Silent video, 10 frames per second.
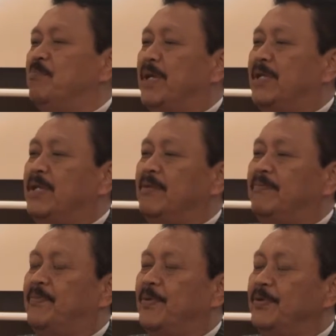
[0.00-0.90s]
But
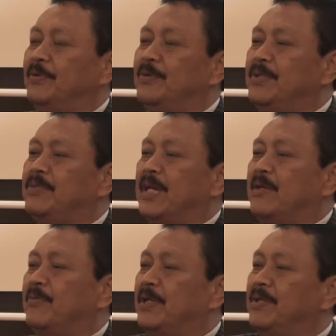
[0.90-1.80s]
for you to
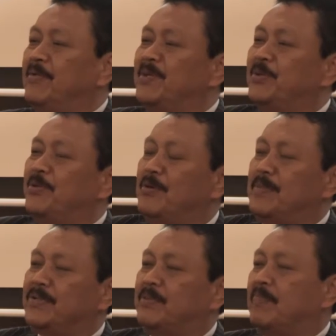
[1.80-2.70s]
decide whether you want to do a
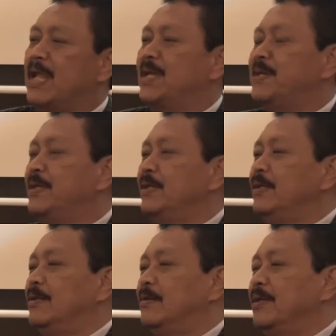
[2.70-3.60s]
master plan
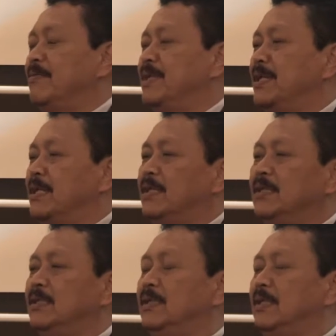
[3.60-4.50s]
or even
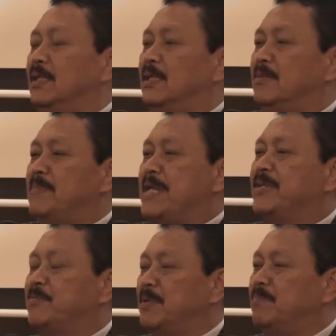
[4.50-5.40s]
a
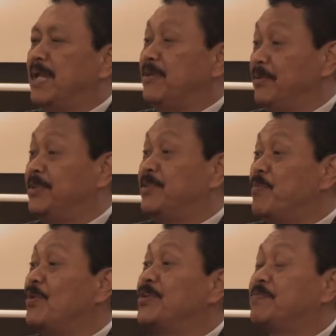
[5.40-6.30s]
management plan, which is
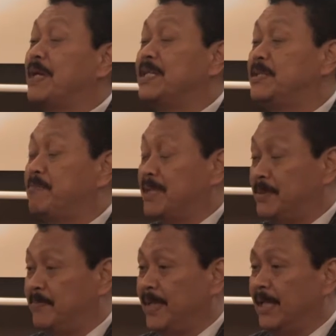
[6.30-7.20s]
more site
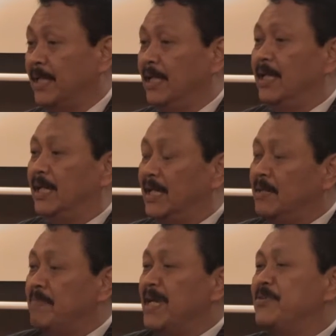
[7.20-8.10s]
specific, it
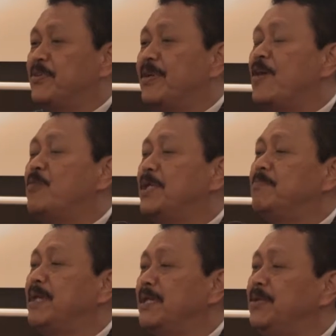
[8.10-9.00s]
depends on how
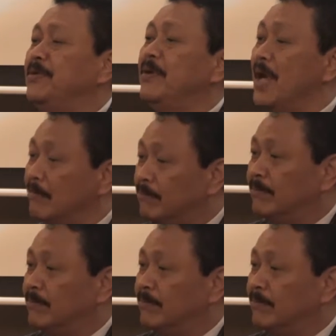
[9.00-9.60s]
much money do you have.